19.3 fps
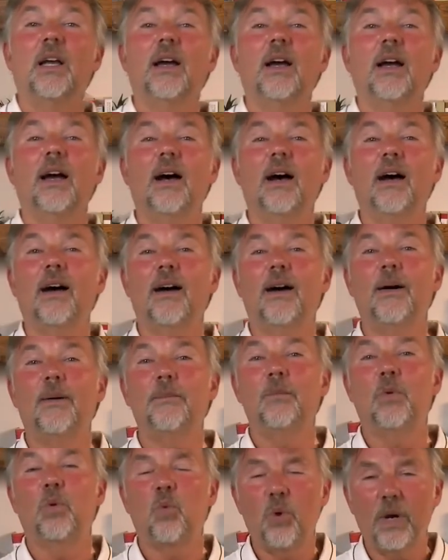
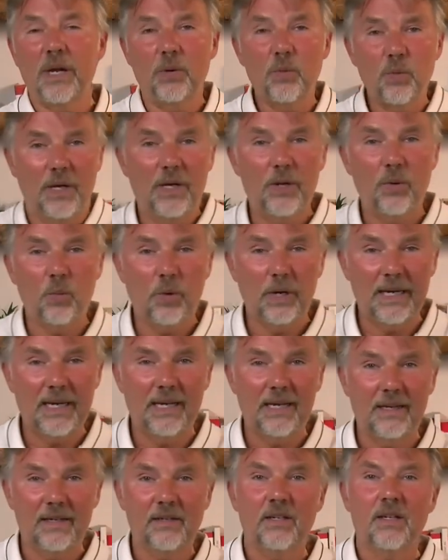
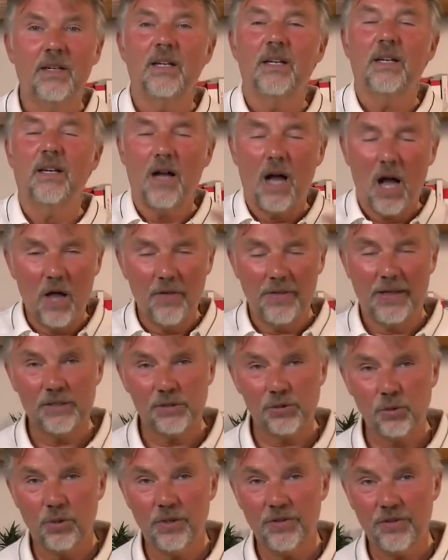Win, all that
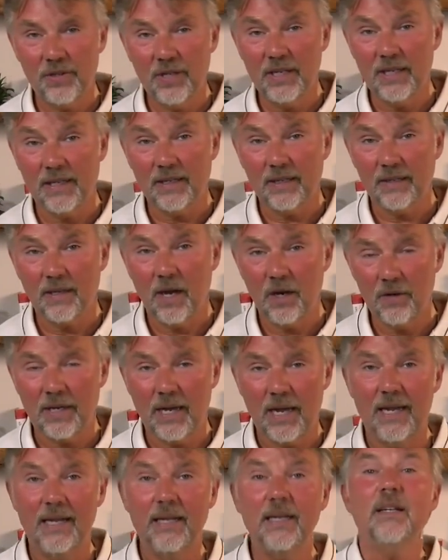sort of thing.
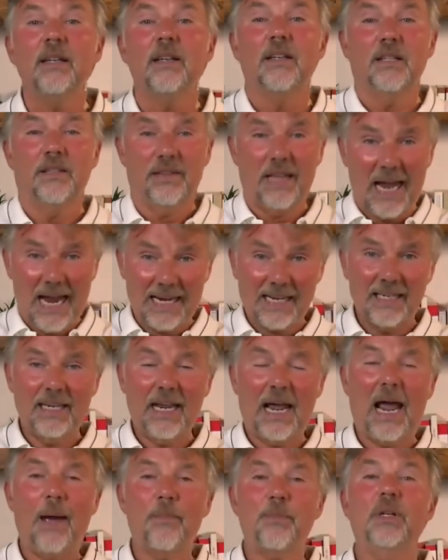Okay? That can
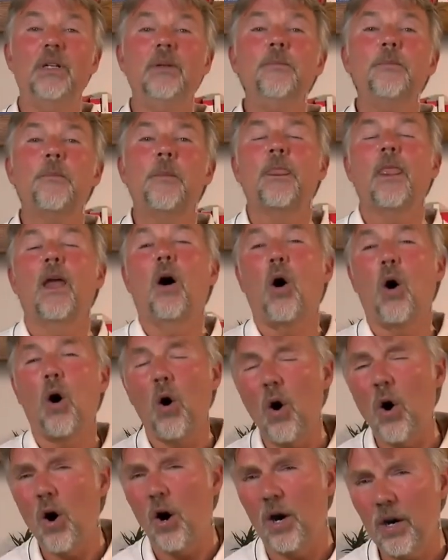happen.
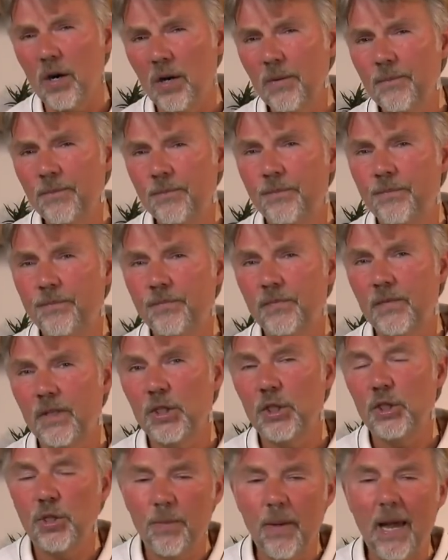Or
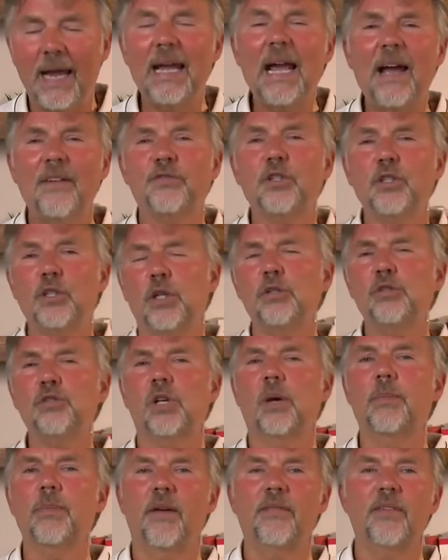you may have to do
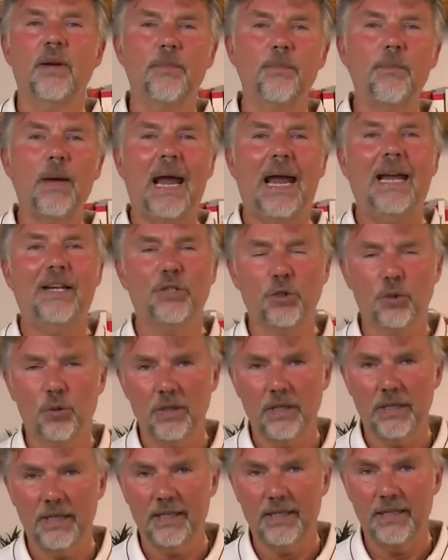some of it
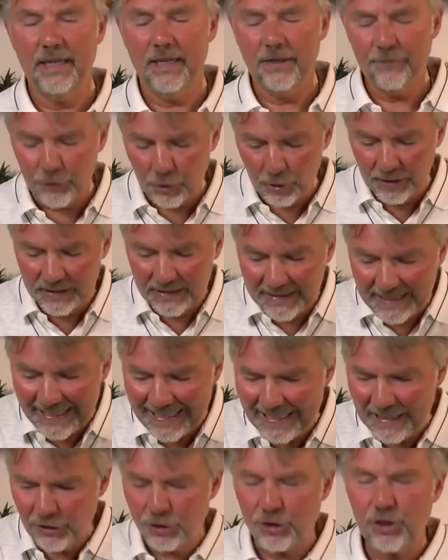manually. If your
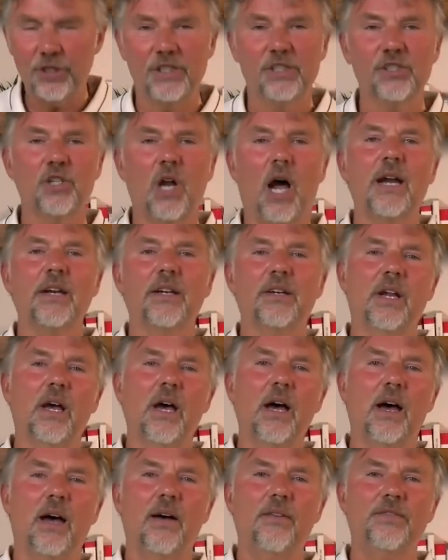intention is not
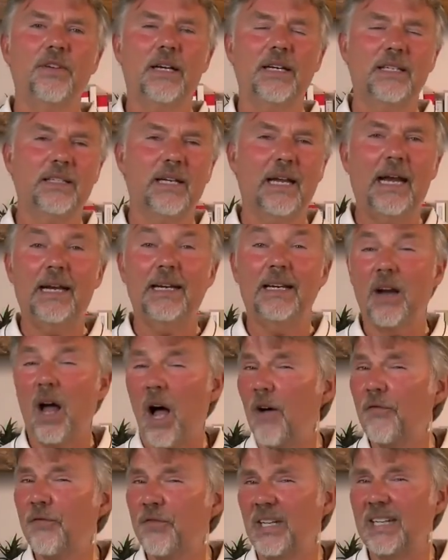enough, and it
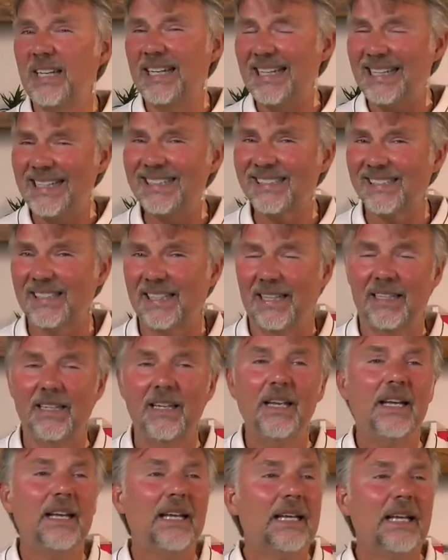often isn't
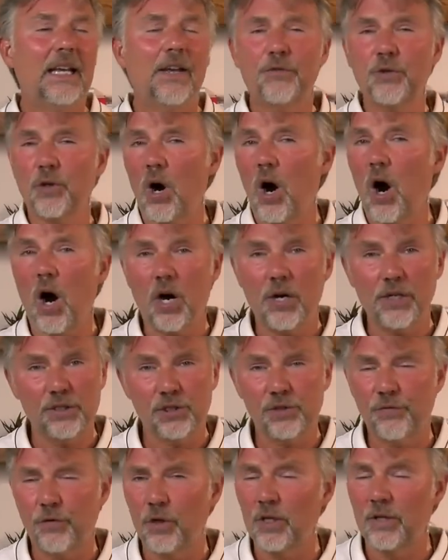if your heart is
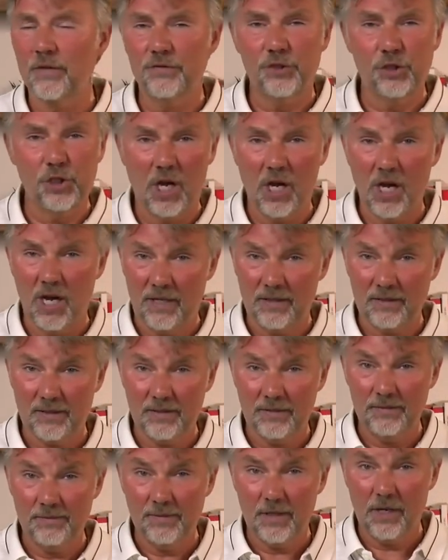full of junk,
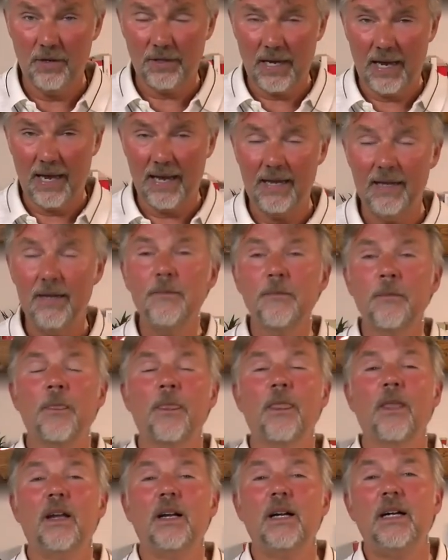okay,
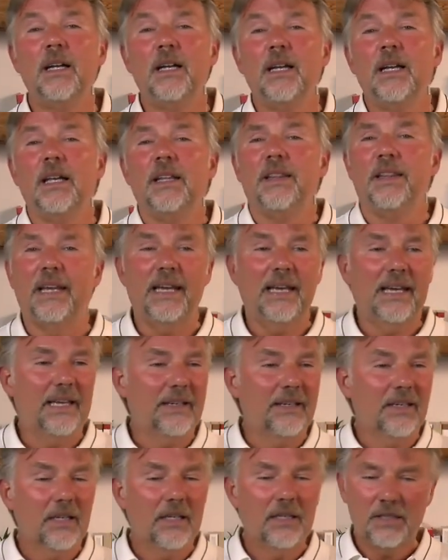
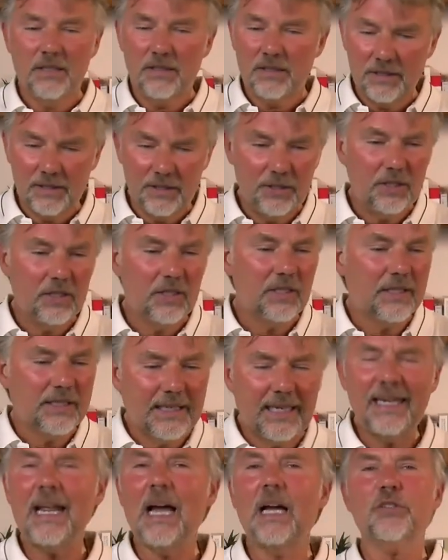then
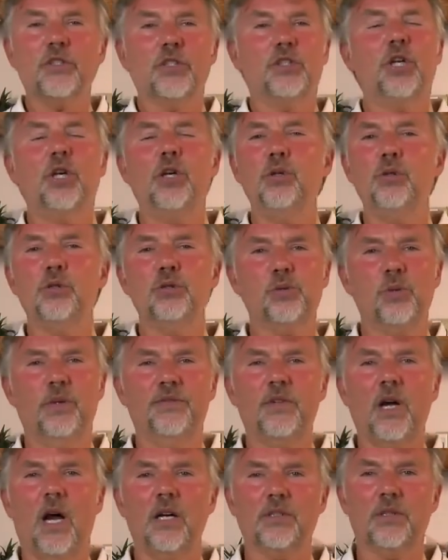get out the tools we've
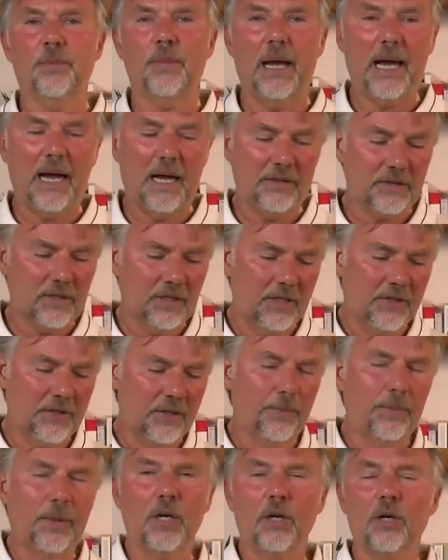talked about, the
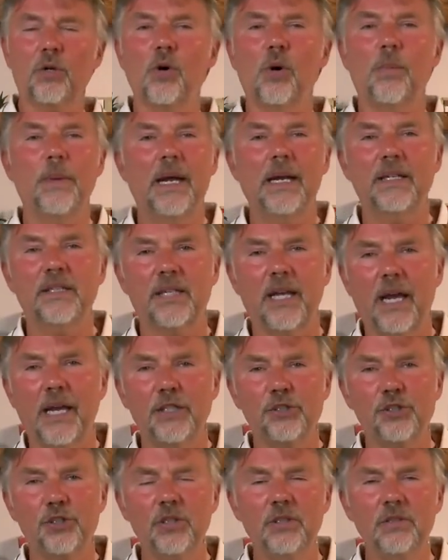miracle
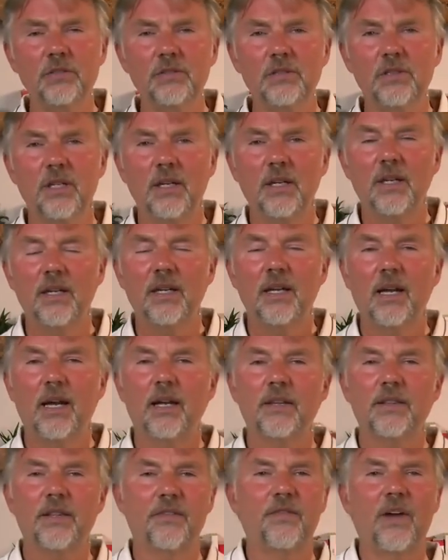meditation,
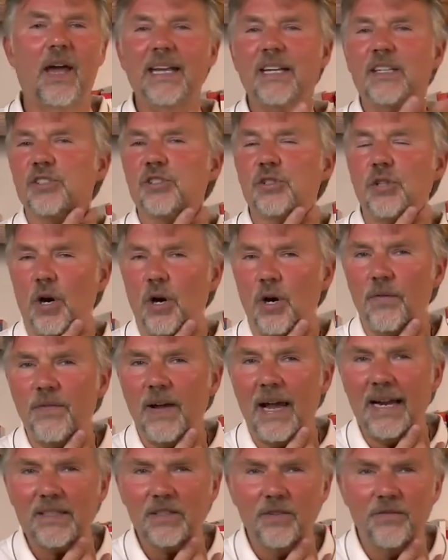the vagus nerve
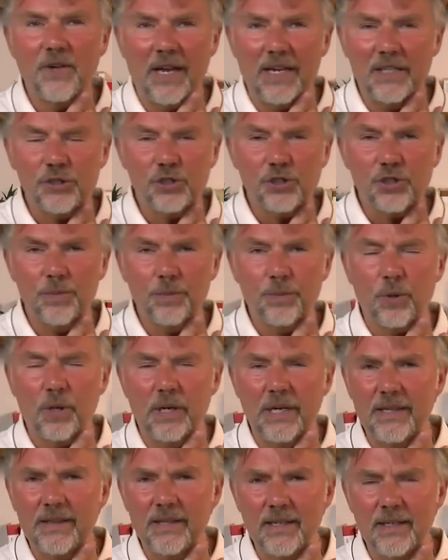activation,
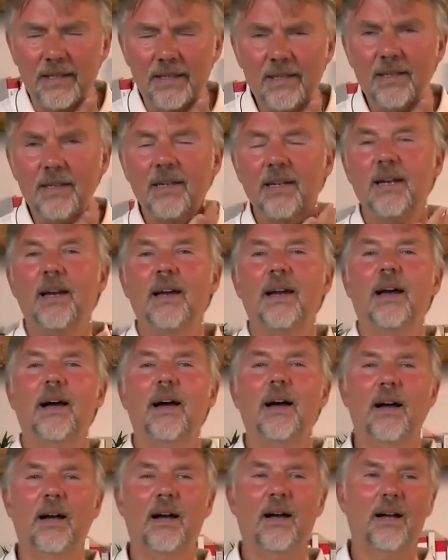breathing,
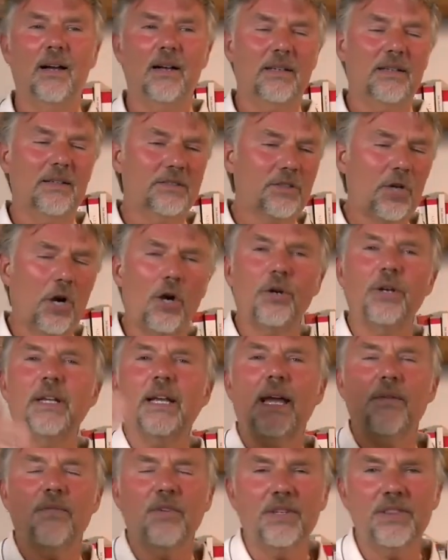turning
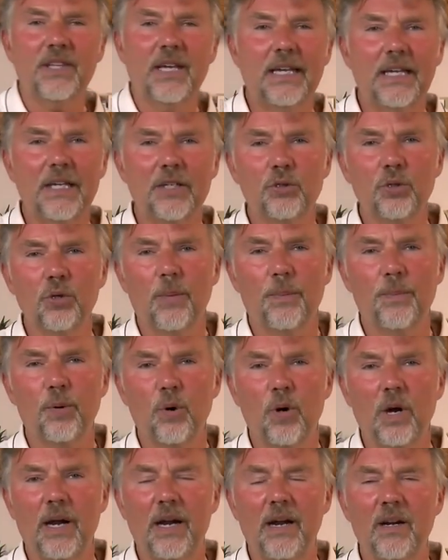everything into a
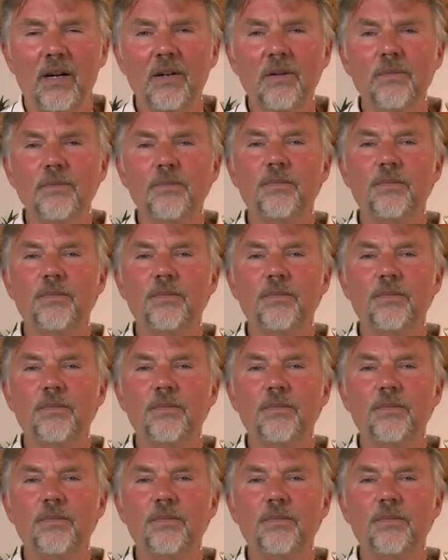prayer,